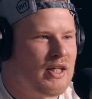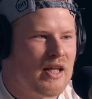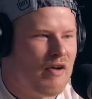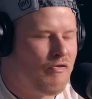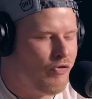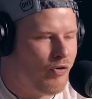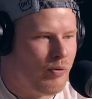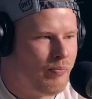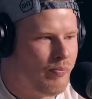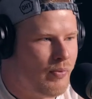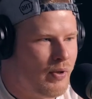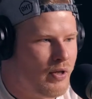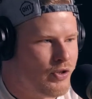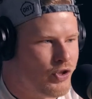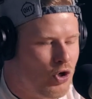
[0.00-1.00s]
like that
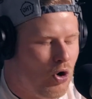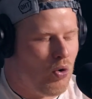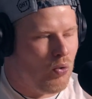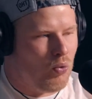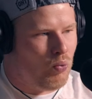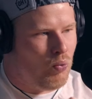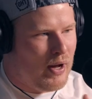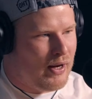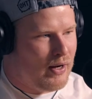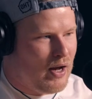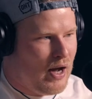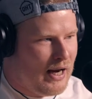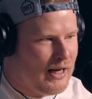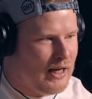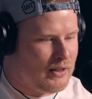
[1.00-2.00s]
so when
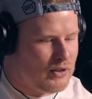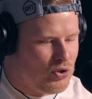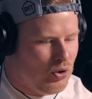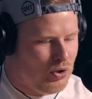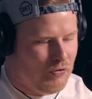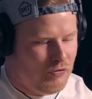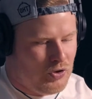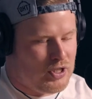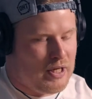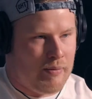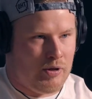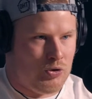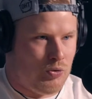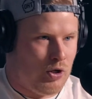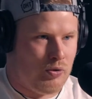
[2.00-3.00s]
I got told the first time
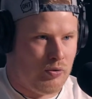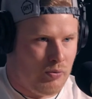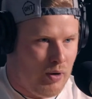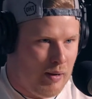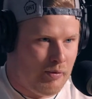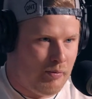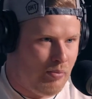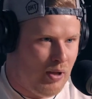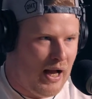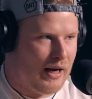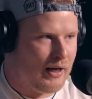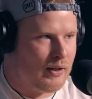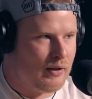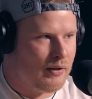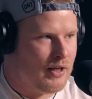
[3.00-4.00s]
I was working with Robin
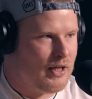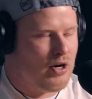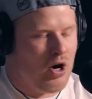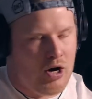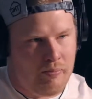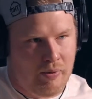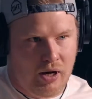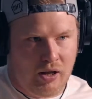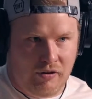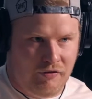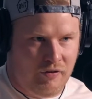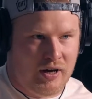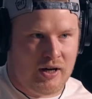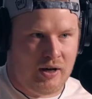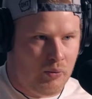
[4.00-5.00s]
Black, he'd already been on the
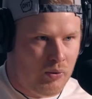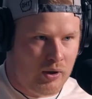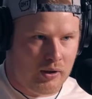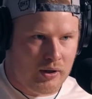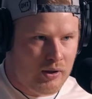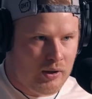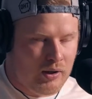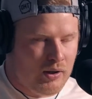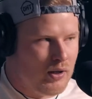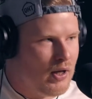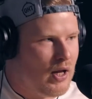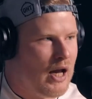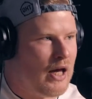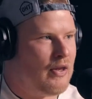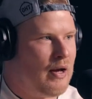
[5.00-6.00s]
Fight Network.
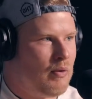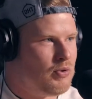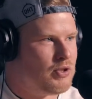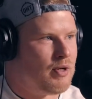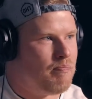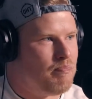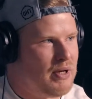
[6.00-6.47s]
And that was a